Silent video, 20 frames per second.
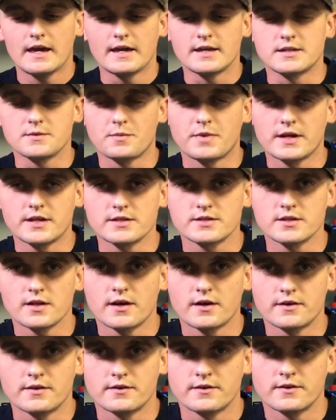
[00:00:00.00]
it depends
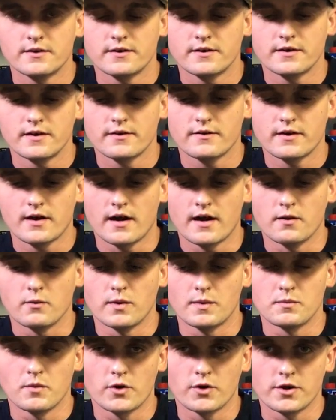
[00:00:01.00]
on
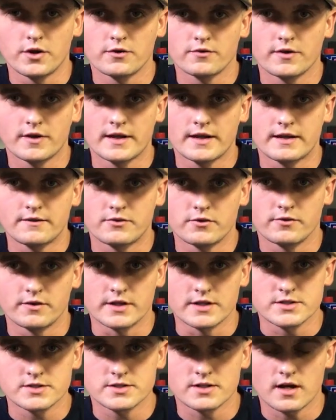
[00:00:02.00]
what motor you're running. If you're
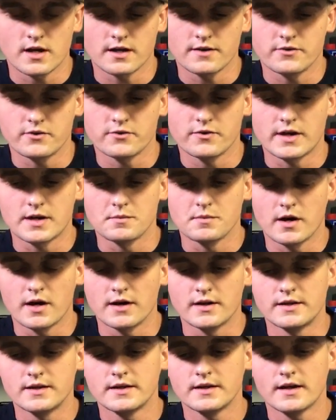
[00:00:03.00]
running stock, if you're running
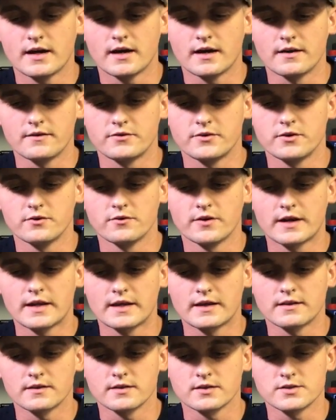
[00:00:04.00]
mod. If you're
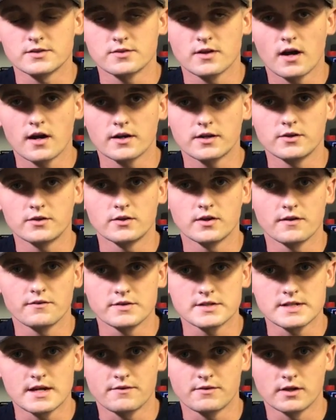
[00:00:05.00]
running stock, you can
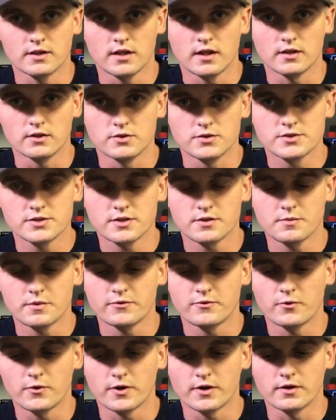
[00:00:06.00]
obviously have it a lot looser
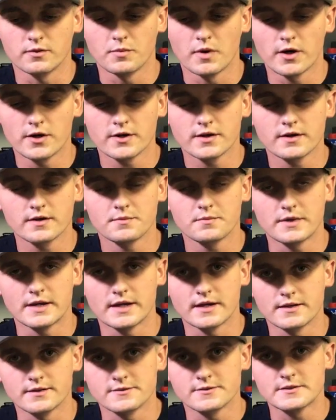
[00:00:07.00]
before it'll bark,
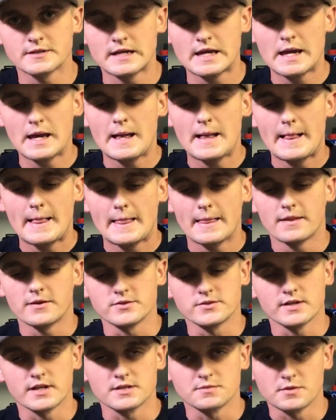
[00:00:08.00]
because
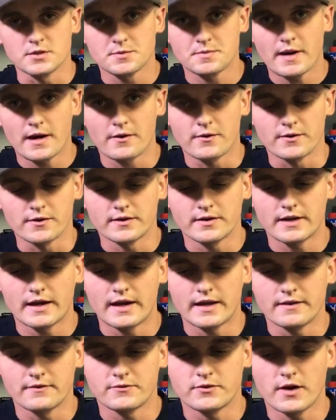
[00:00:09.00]
there's not as much power.
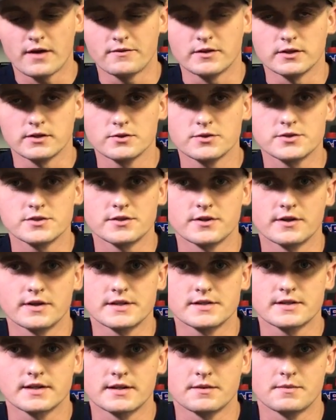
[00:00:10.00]
And if you have it looser,
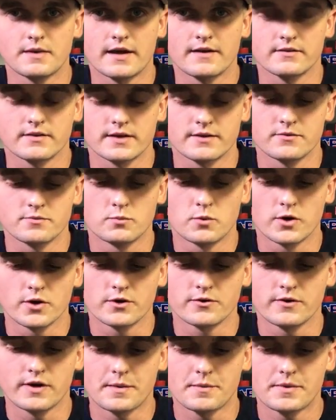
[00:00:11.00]
it's going to give more
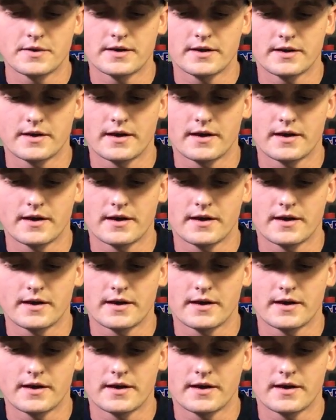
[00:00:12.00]
grip,